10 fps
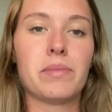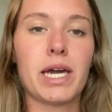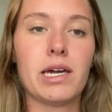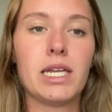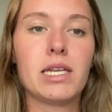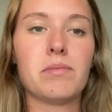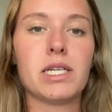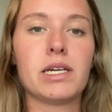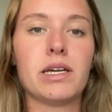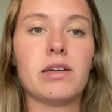pain,
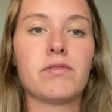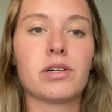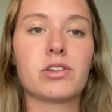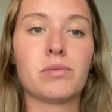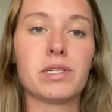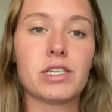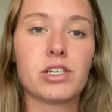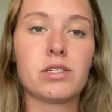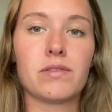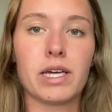maintaining functional
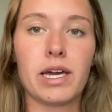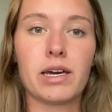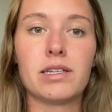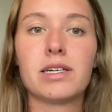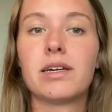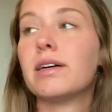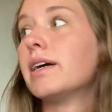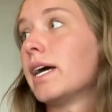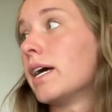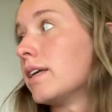positions of the hand,
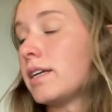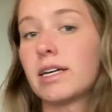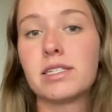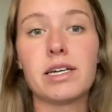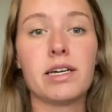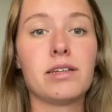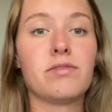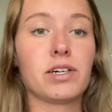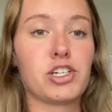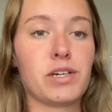and enhancing
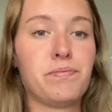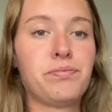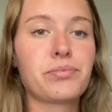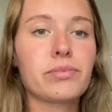function.